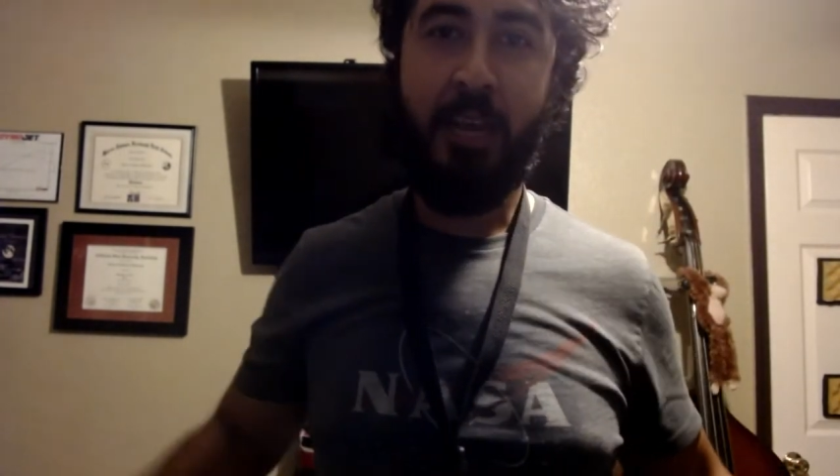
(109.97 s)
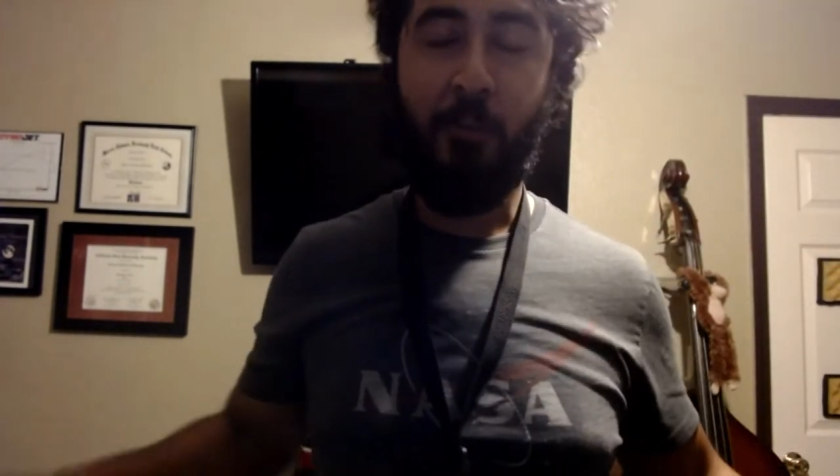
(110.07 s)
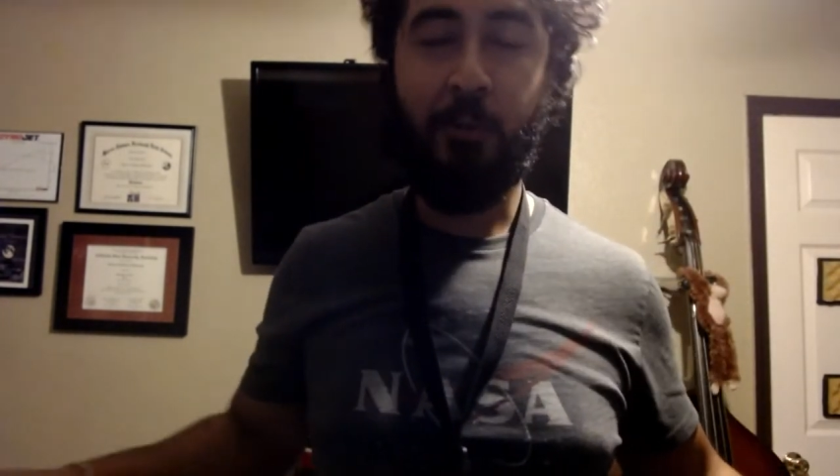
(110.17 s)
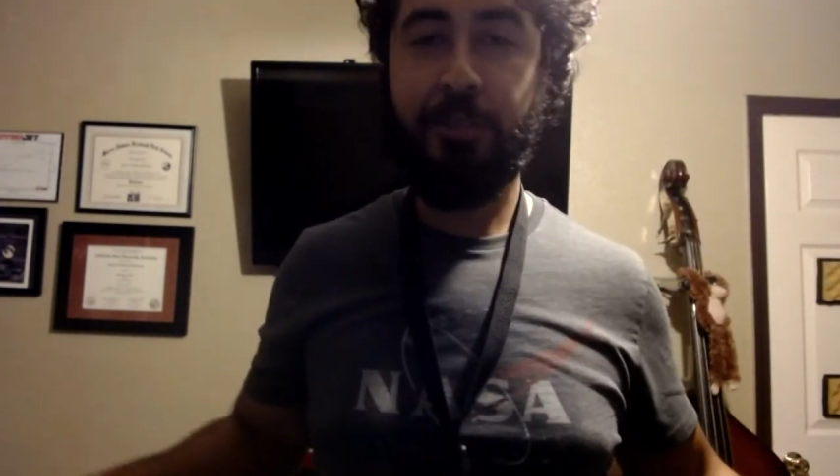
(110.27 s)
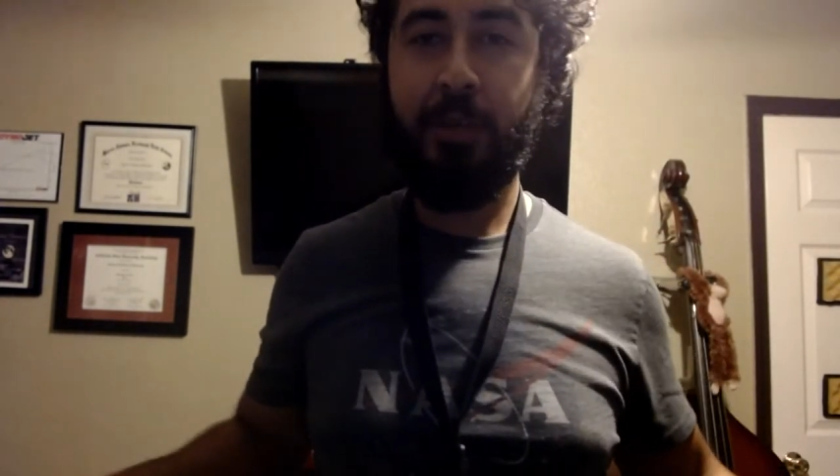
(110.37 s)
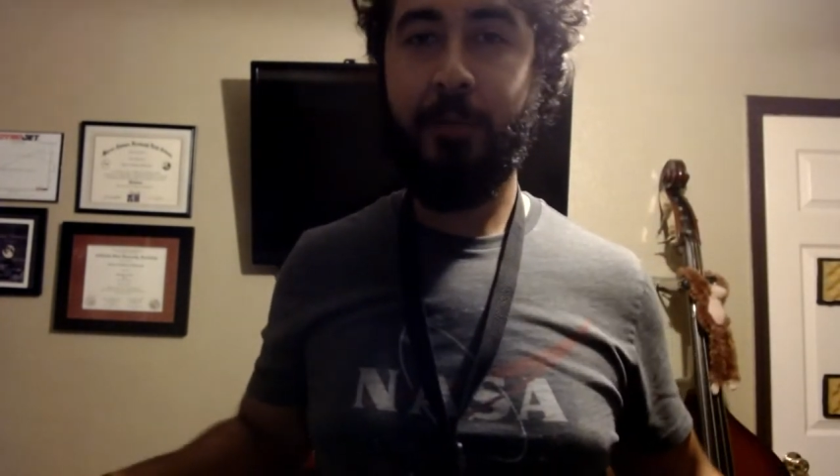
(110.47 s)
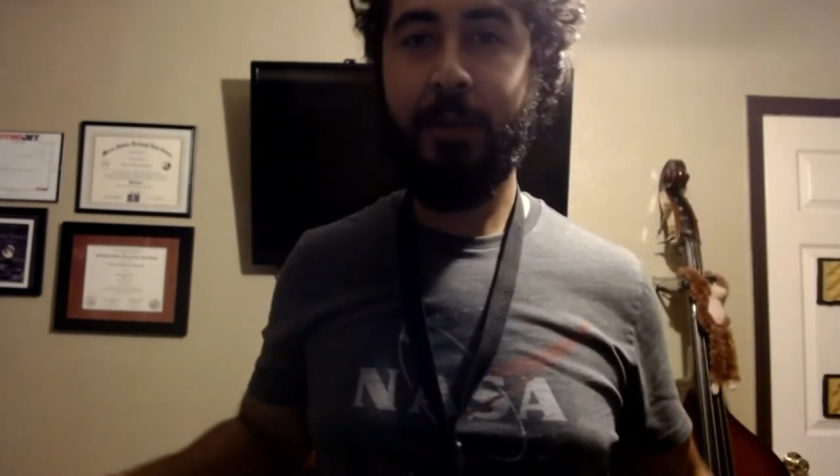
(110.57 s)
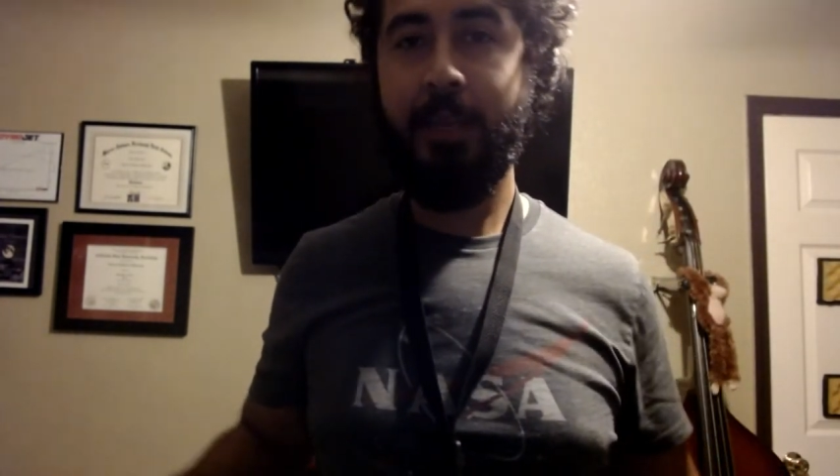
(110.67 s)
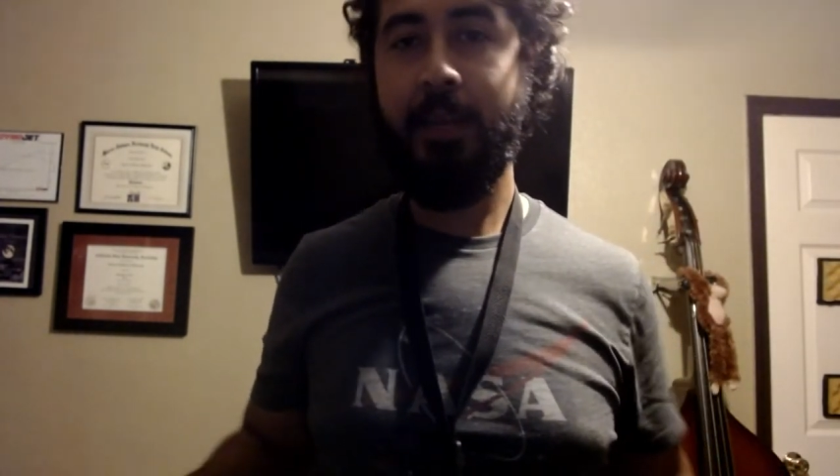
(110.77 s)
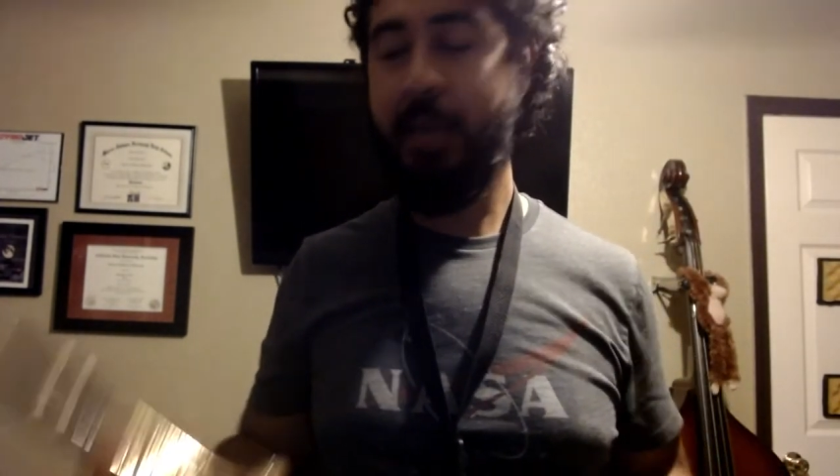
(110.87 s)
Once you're able to
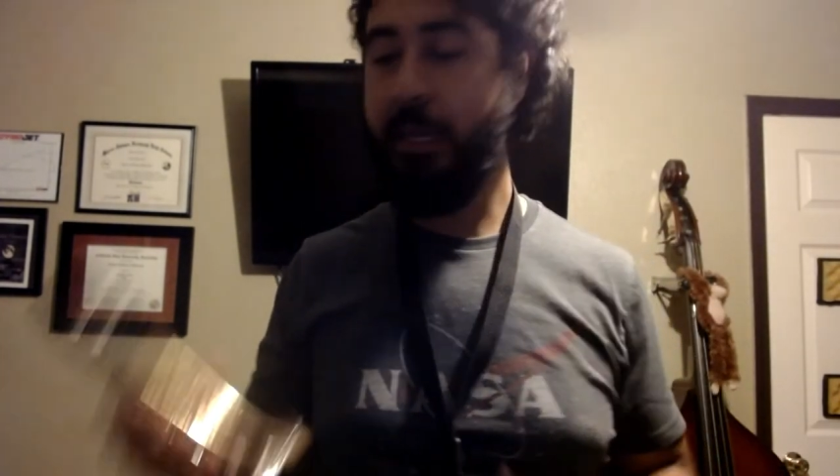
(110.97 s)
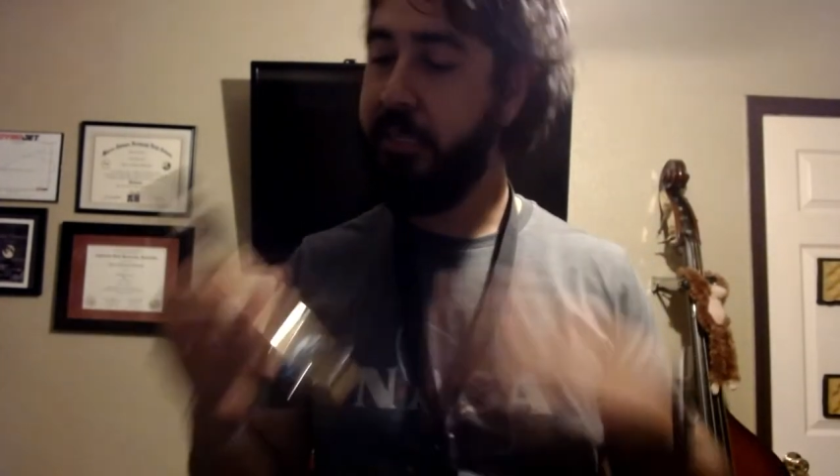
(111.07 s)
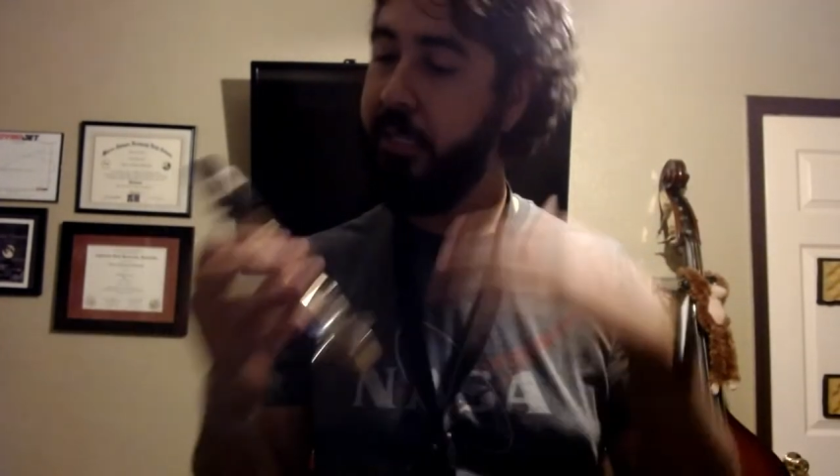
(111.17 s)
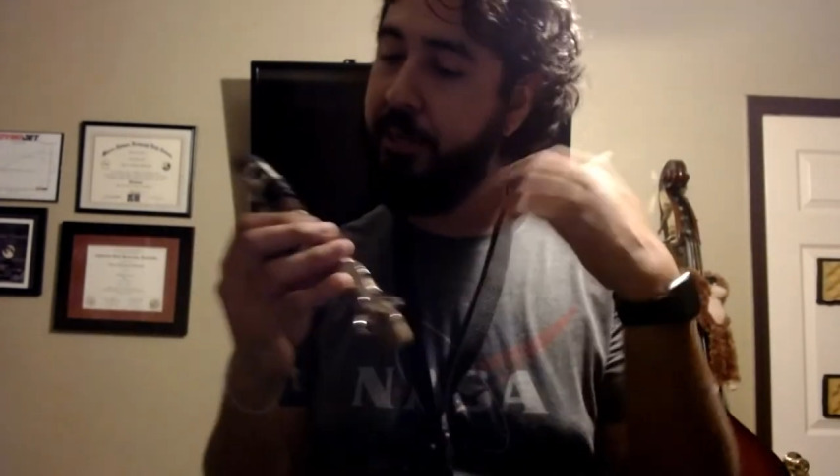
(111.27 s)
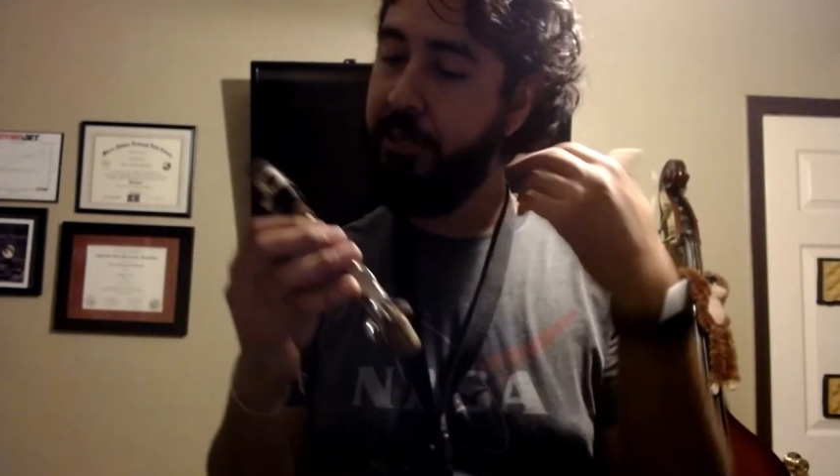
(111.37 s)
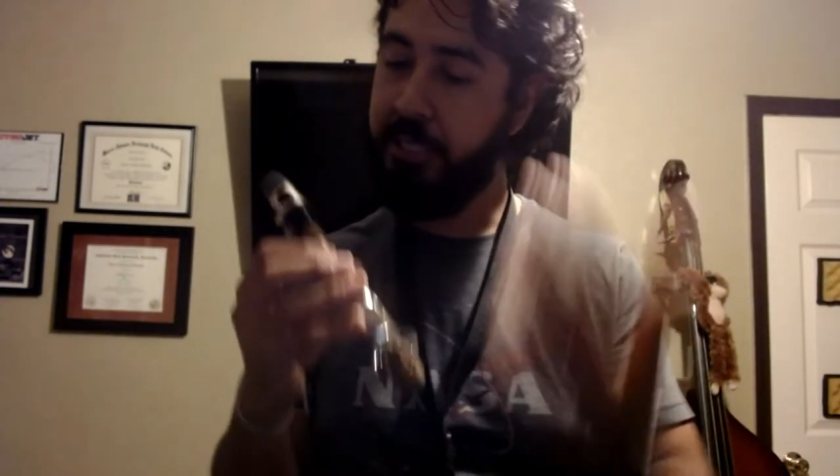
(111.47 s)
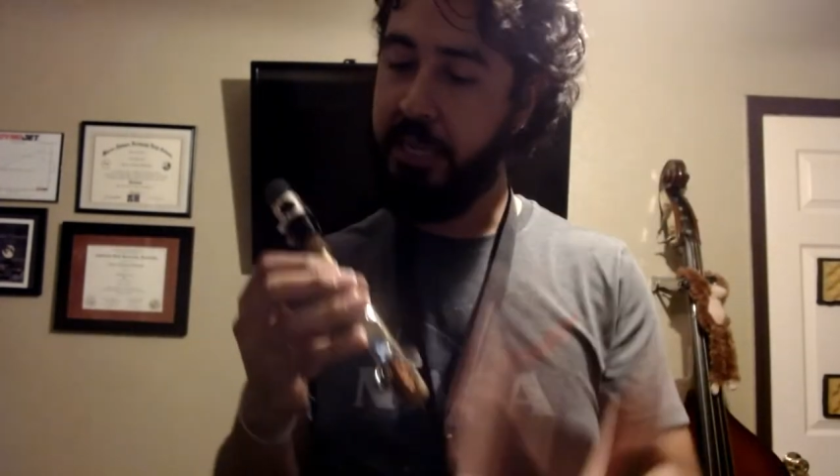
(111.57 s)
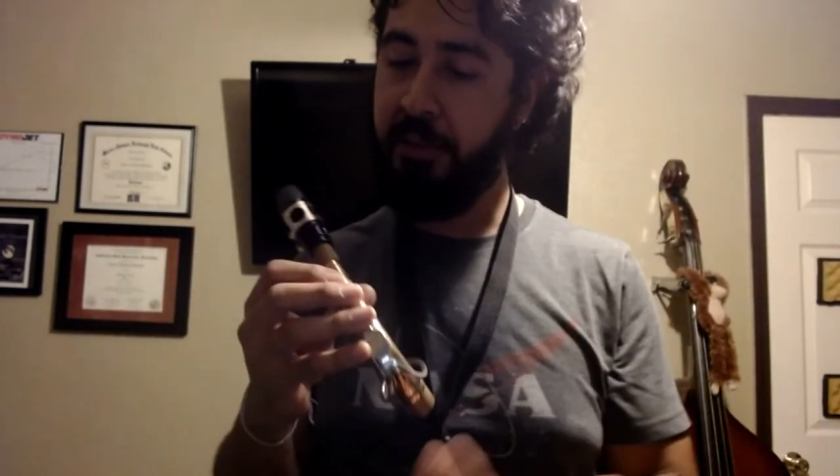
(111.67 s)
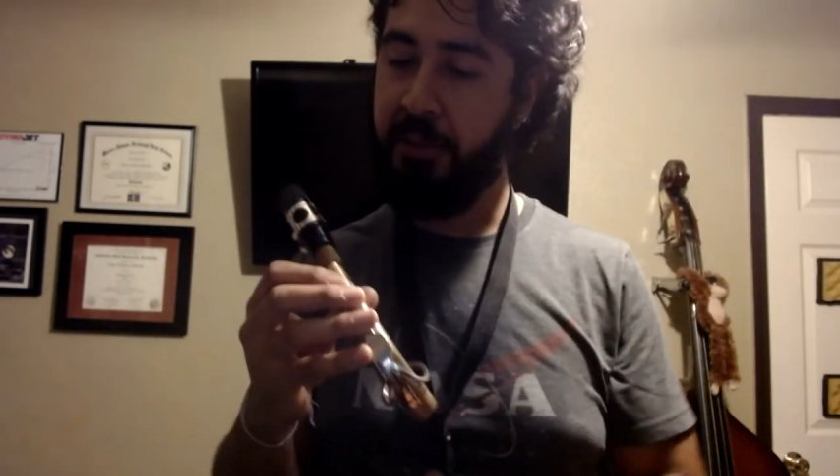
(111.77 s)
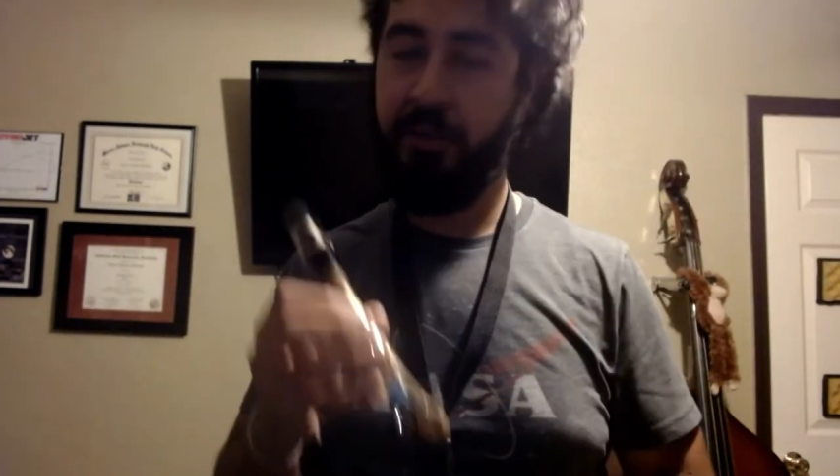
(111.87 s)
get a nice clear
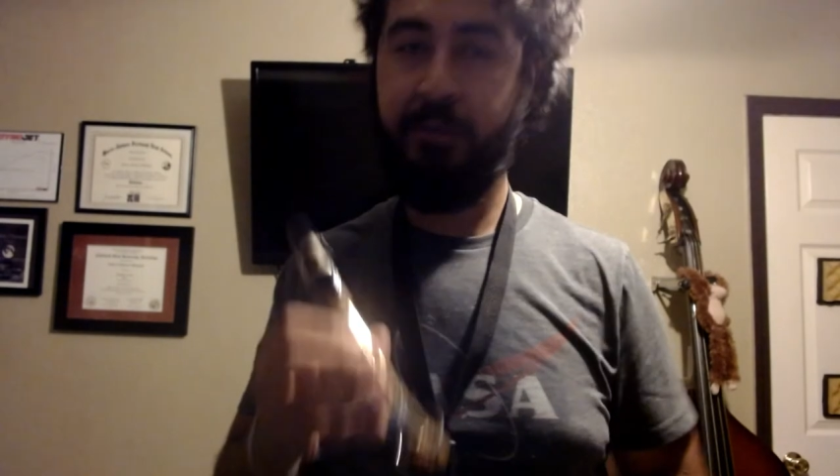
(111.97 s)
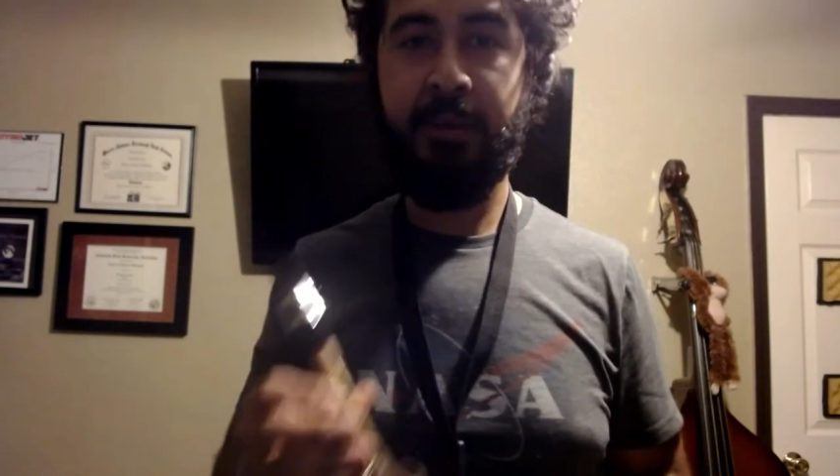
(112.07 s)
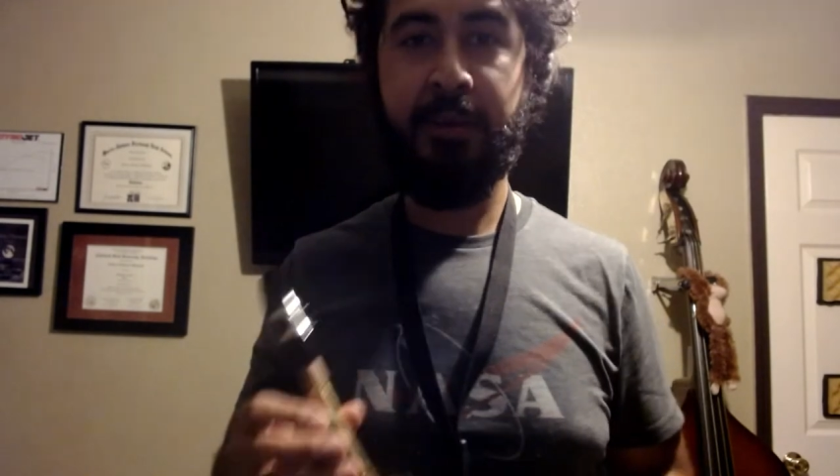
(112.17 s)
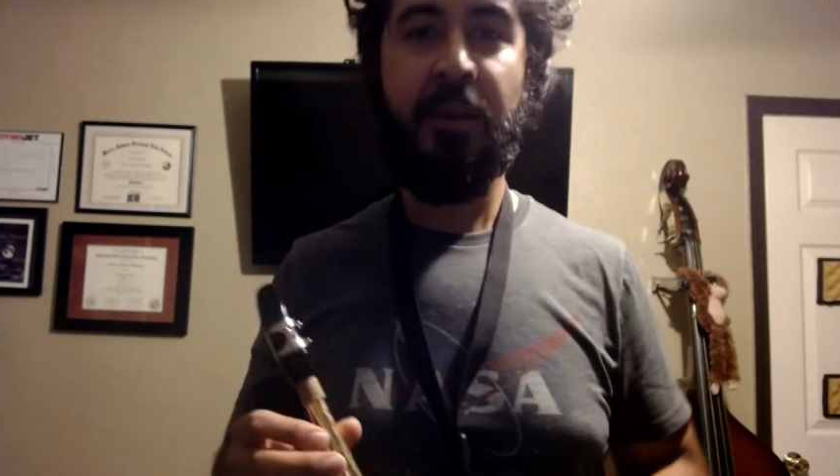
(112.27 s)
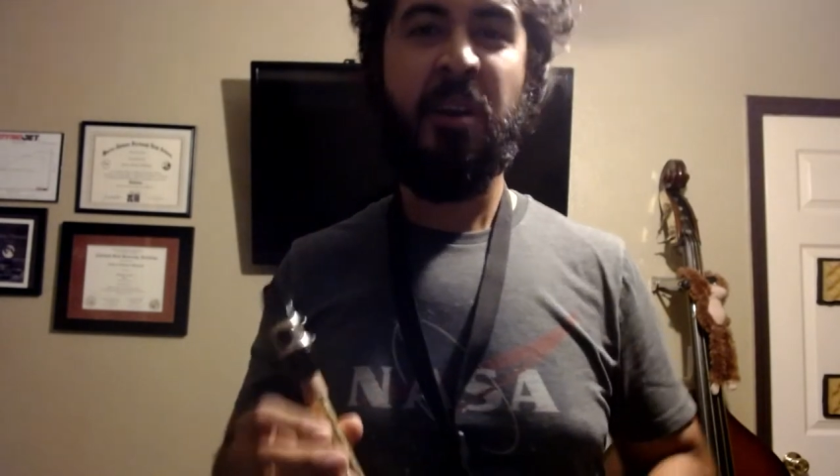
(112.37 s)
sound through it